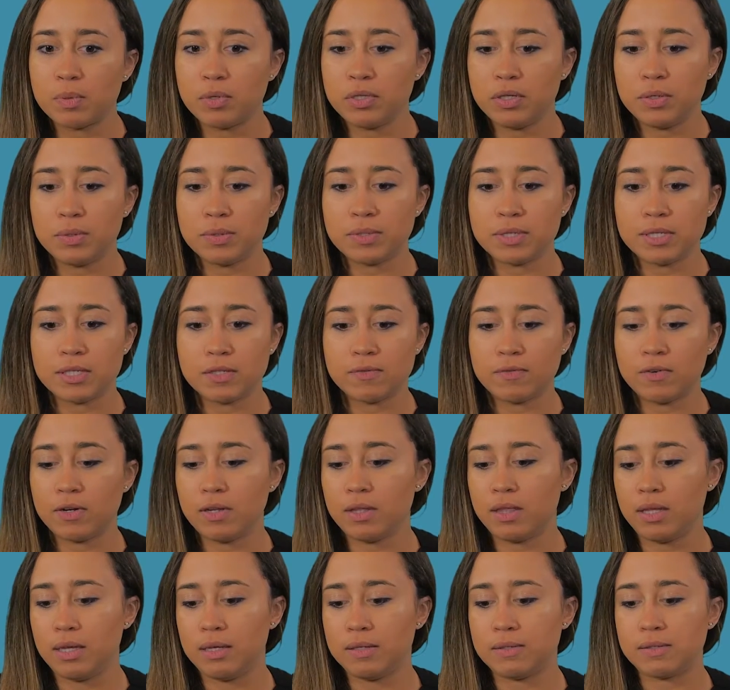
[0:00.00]
use us for
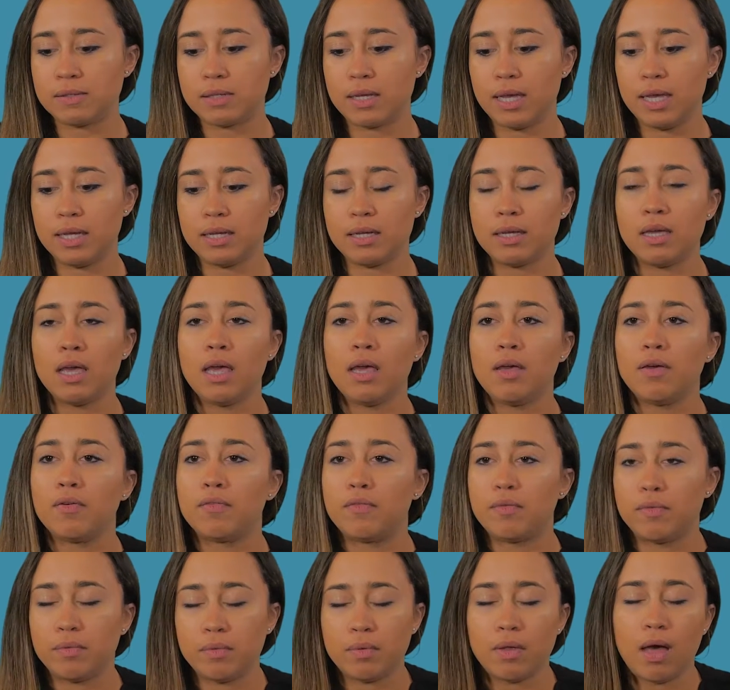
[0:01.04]
things like,
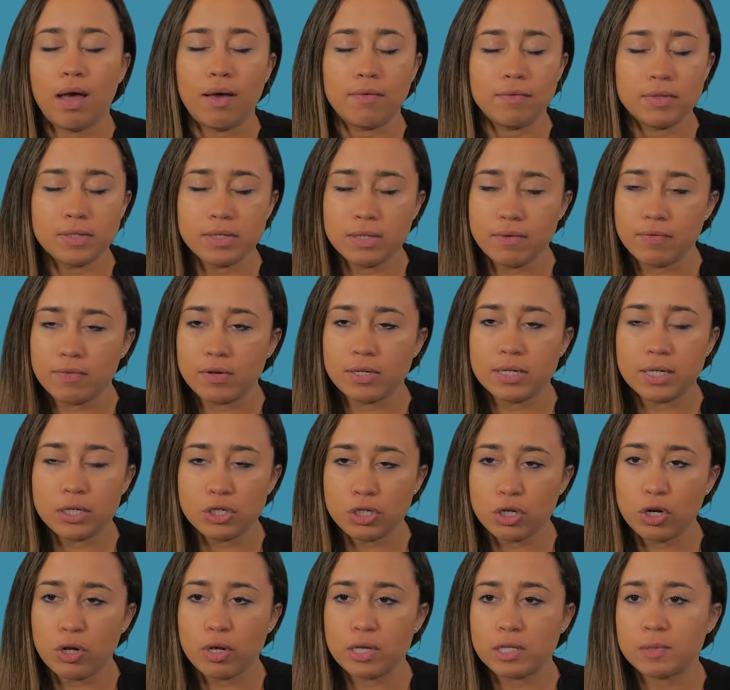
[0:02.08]
obviously for
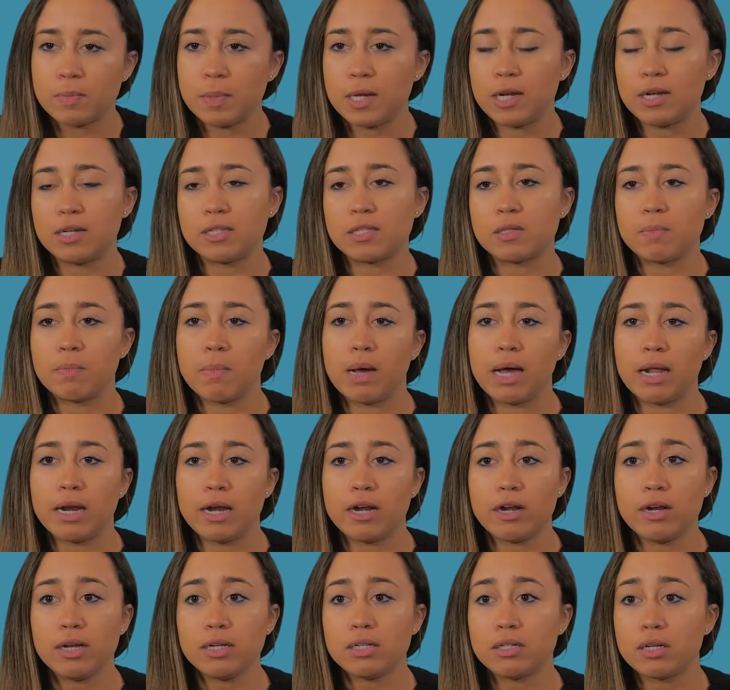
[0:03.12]
digital experience
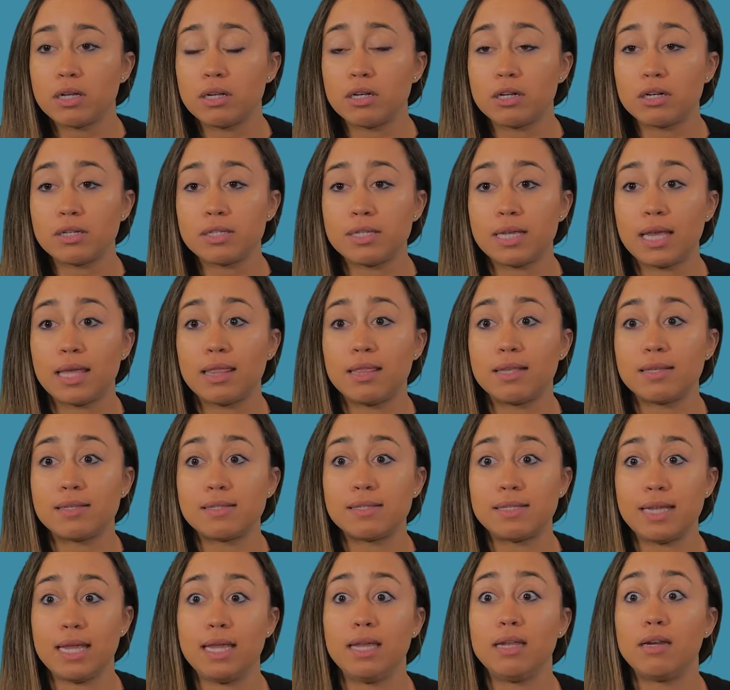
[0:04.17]
monitoring to understand the
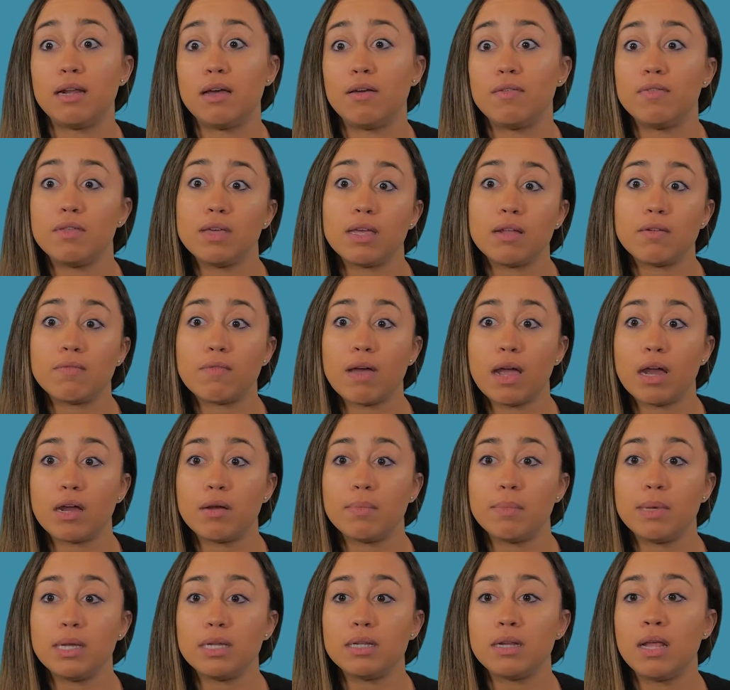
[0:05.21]
state of the
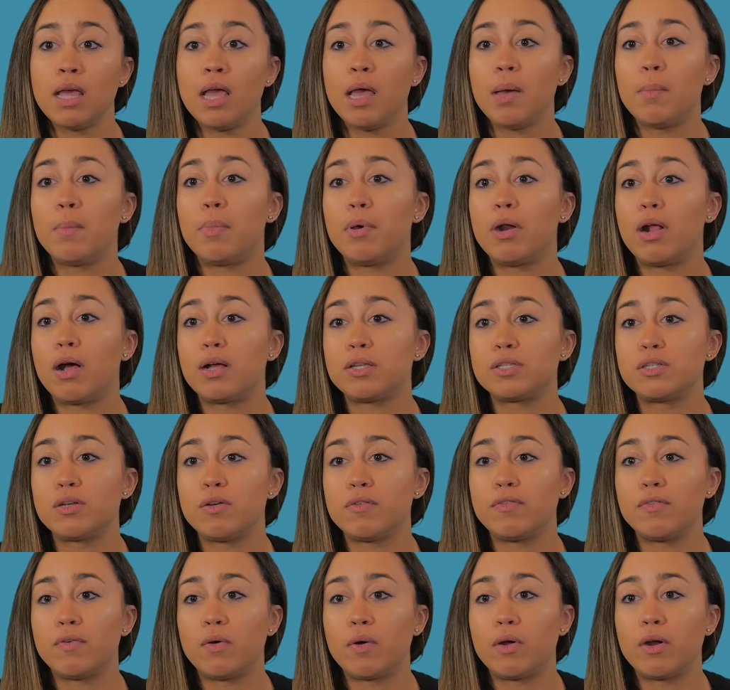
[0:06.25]
environment, but also
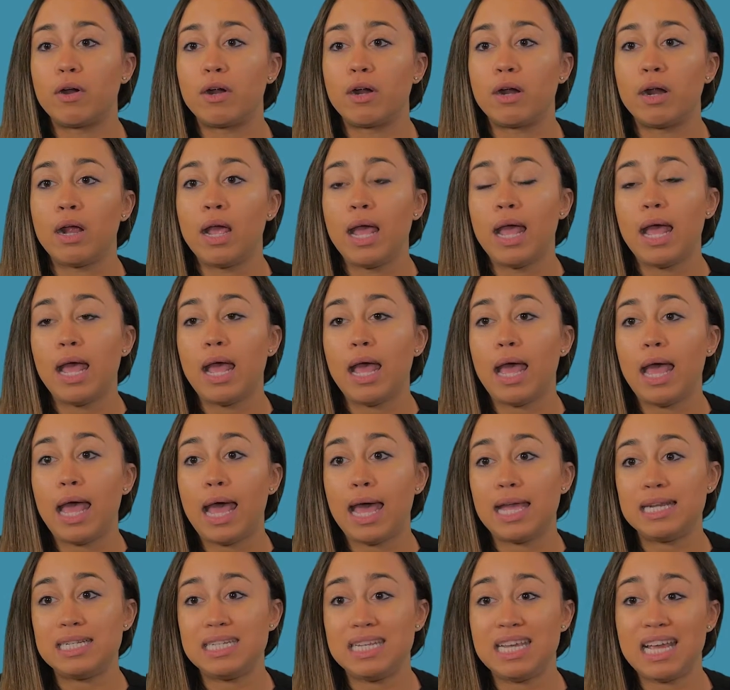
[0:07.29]
for
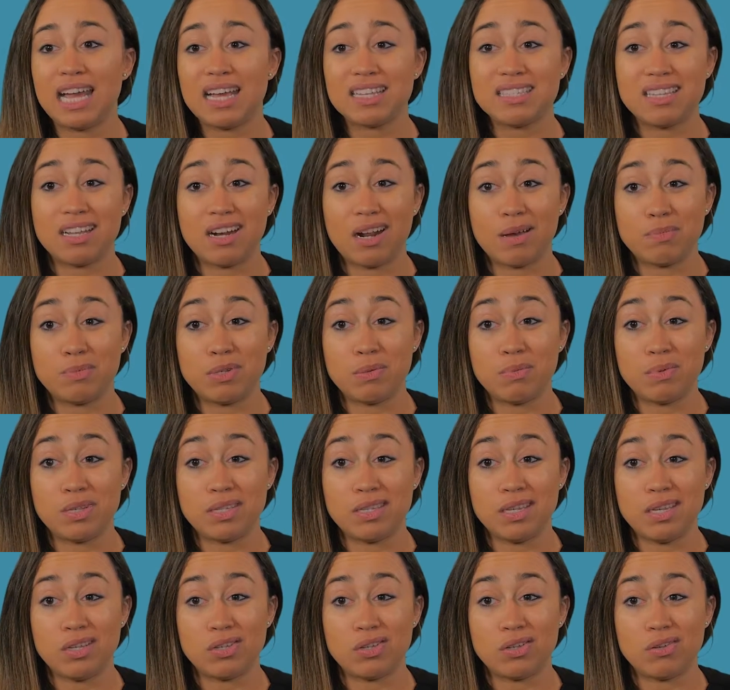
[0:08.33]
IT asset
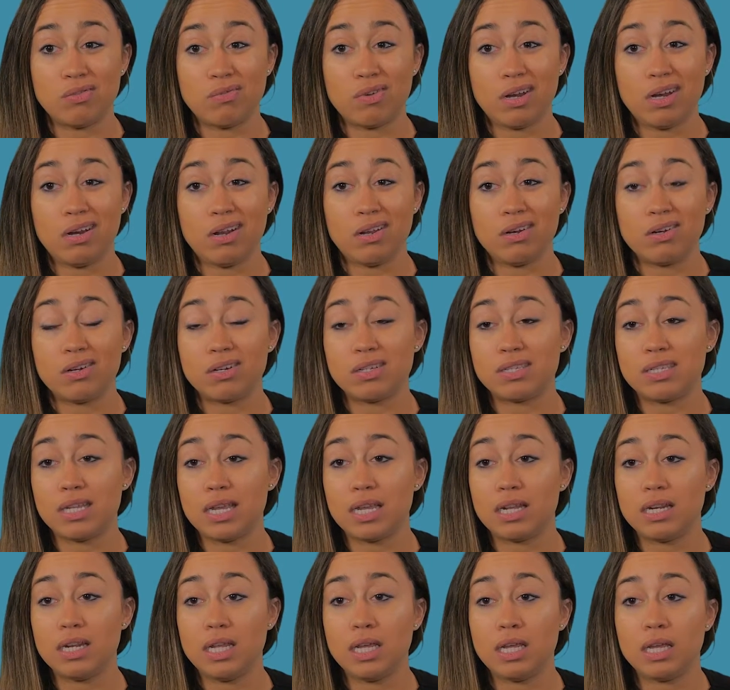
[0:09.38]
optimization, right?
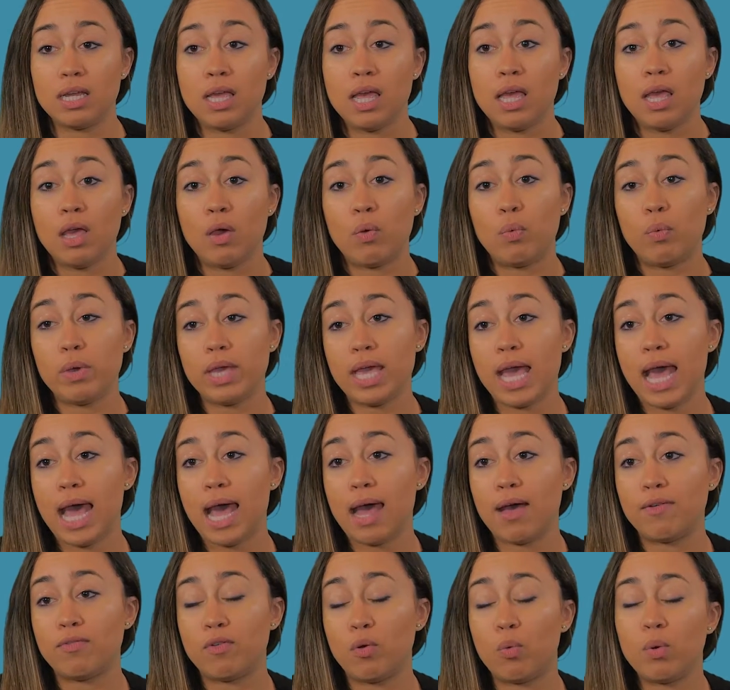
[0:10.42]
Understanding
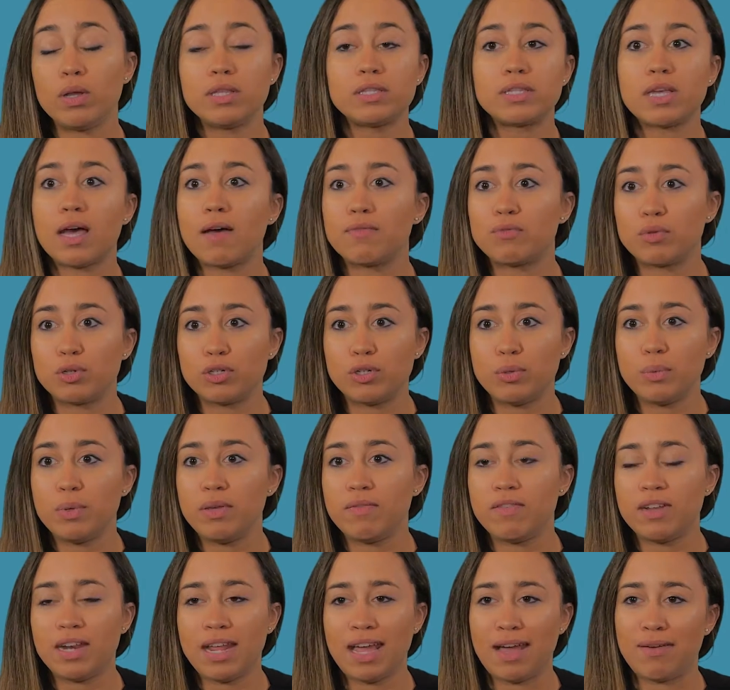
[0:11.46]
what software do we
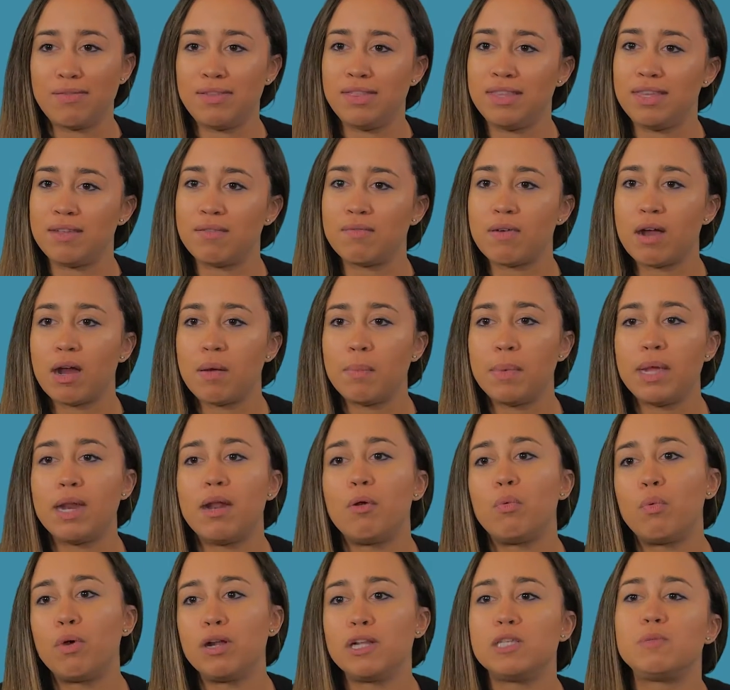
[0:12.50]
even have in the environment
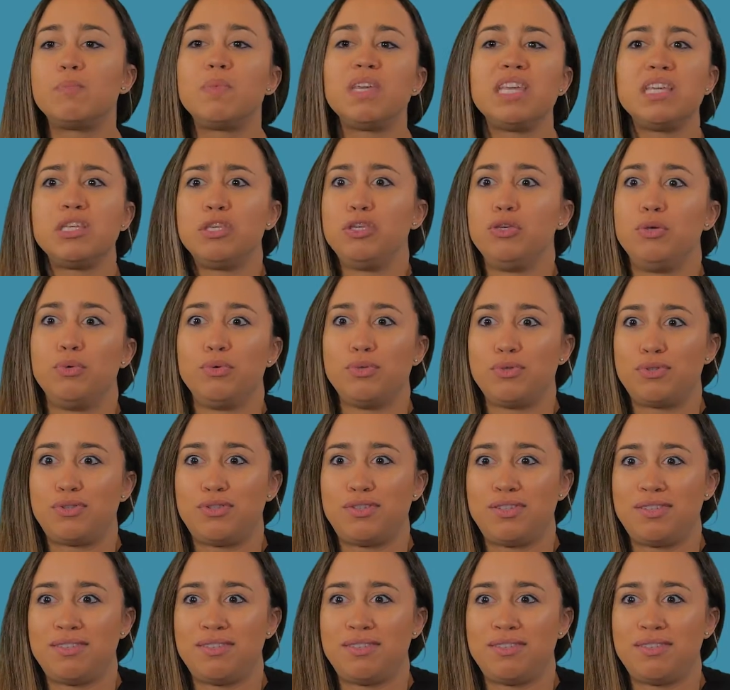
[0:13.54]
and what is being used.